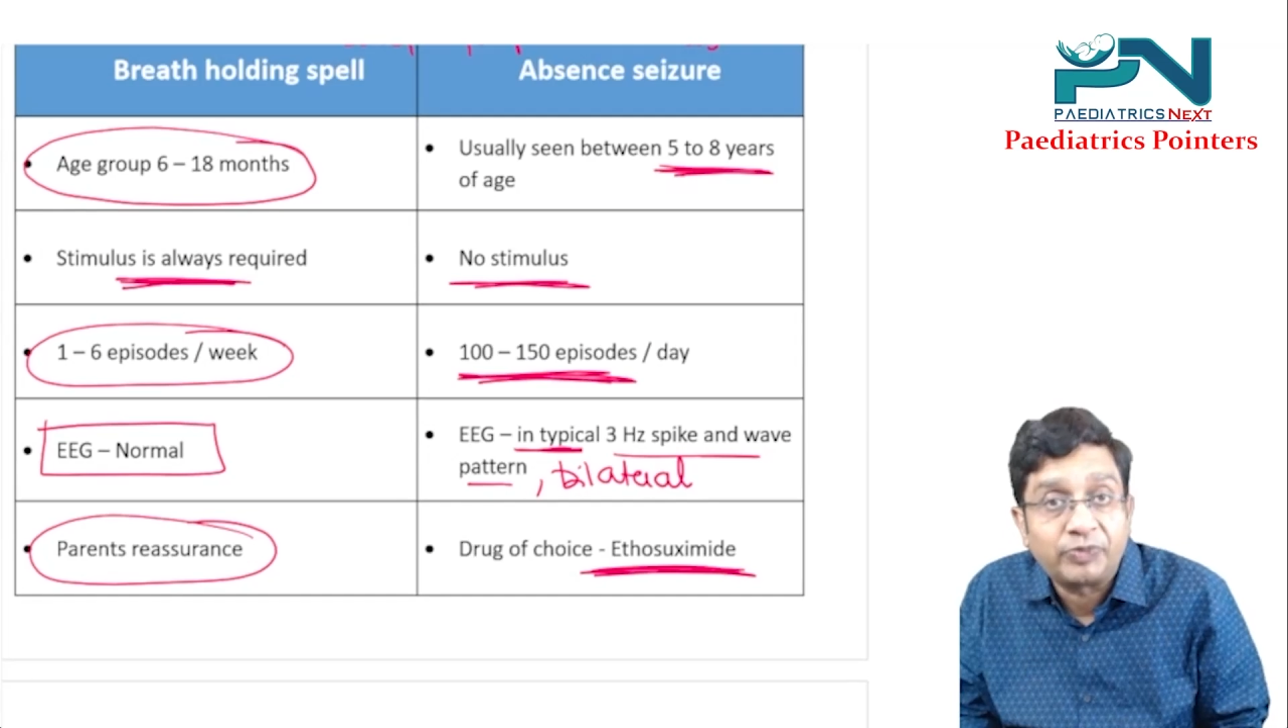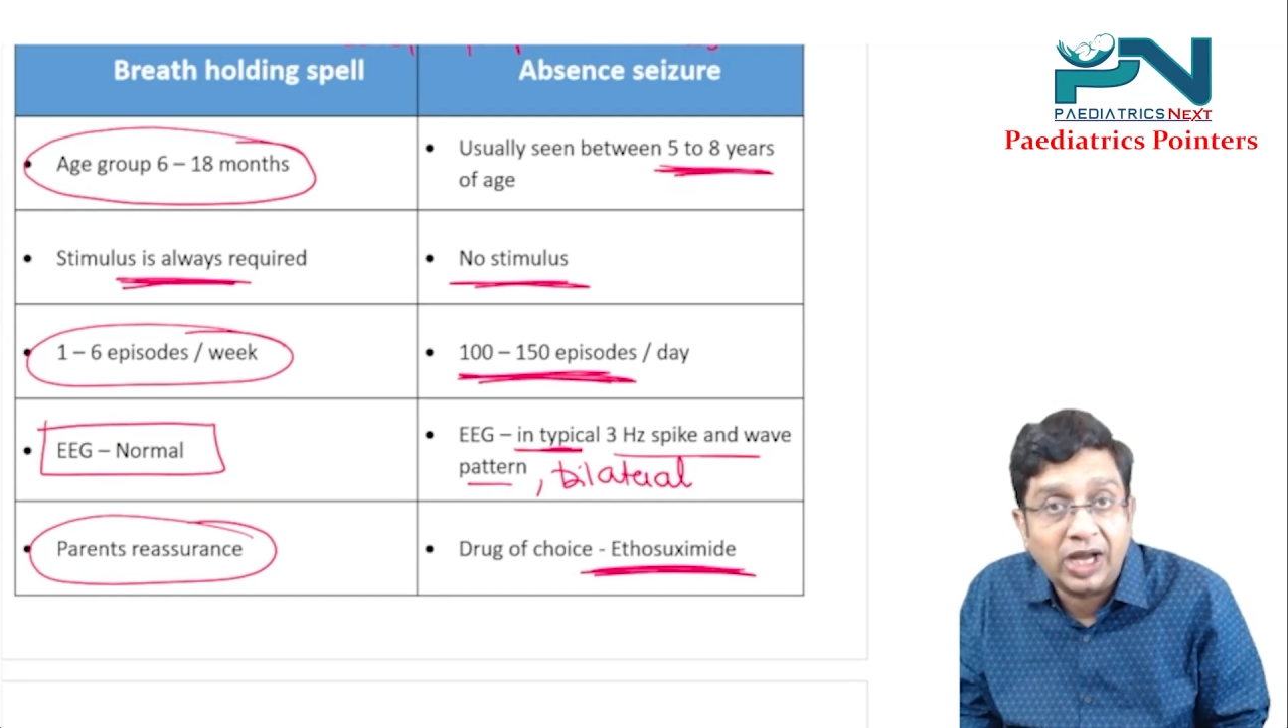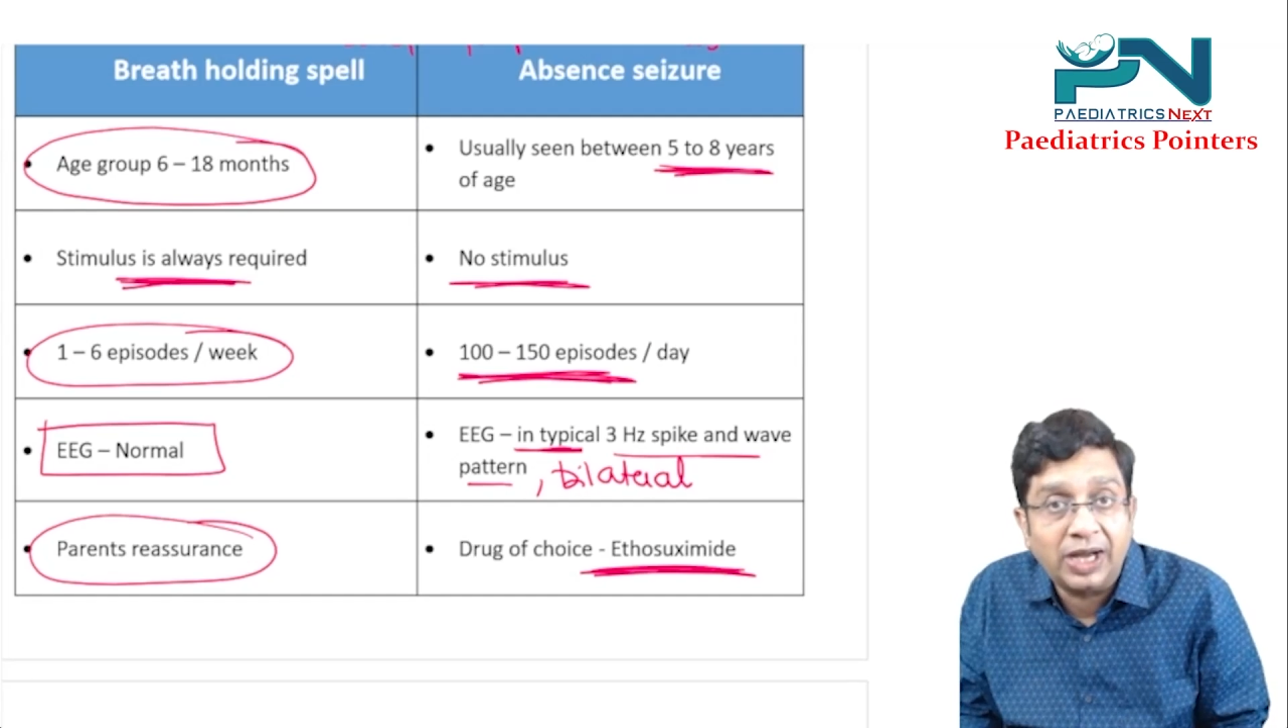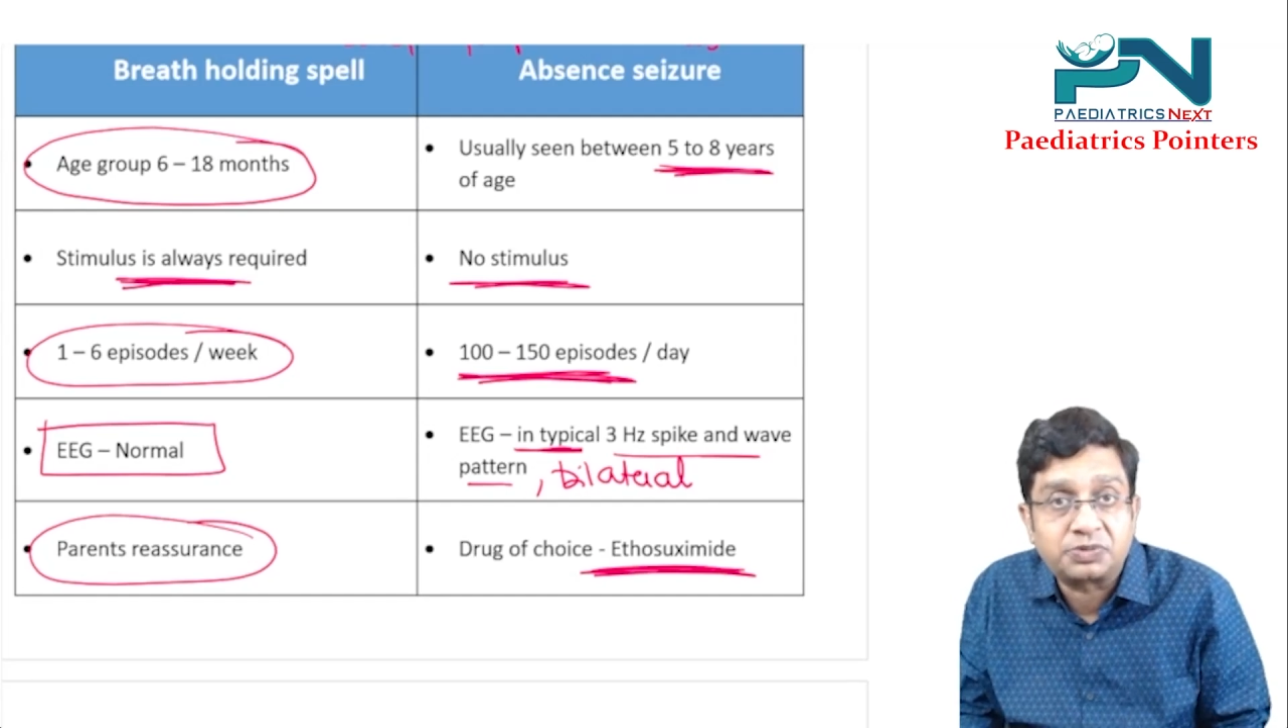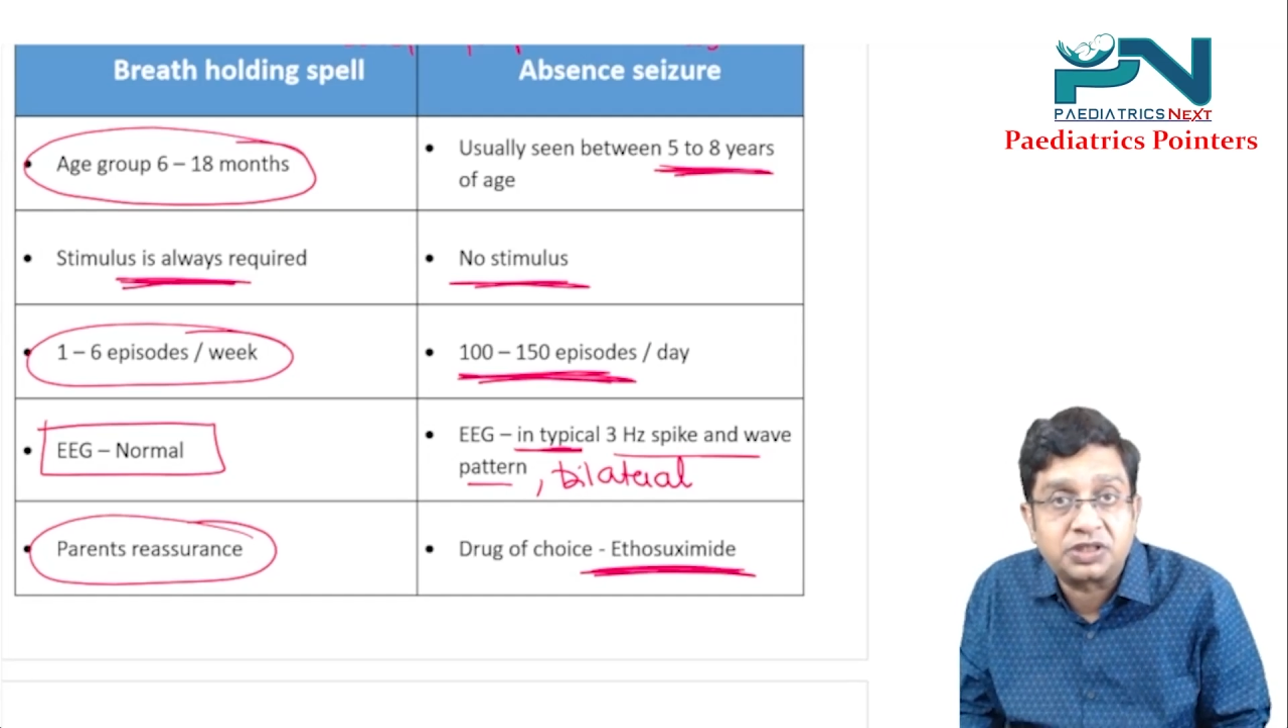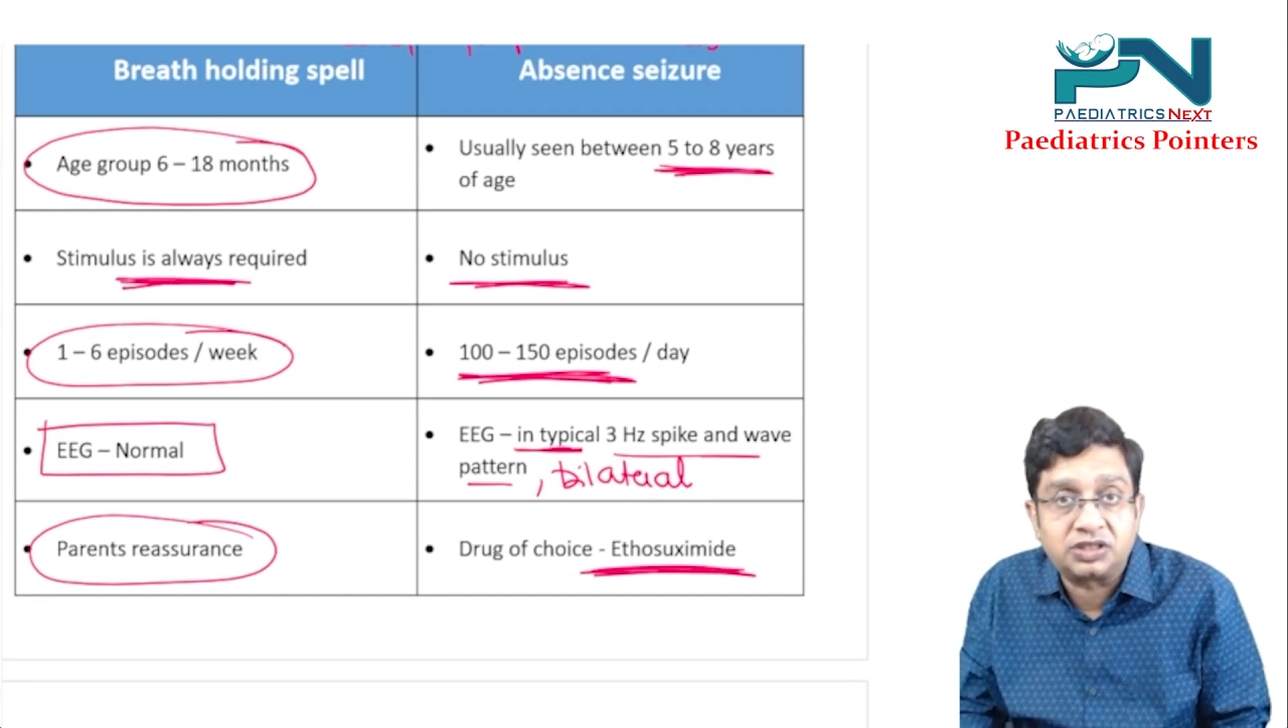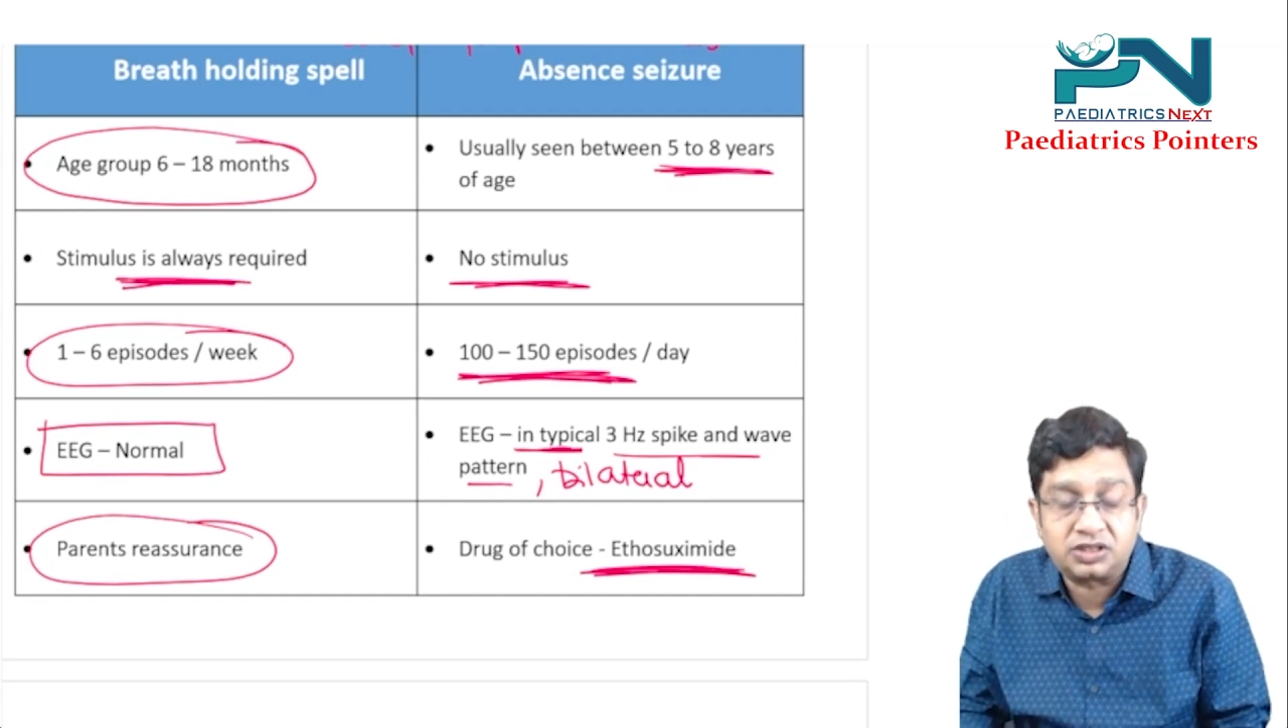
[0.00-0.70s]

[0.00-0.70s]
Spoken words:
absent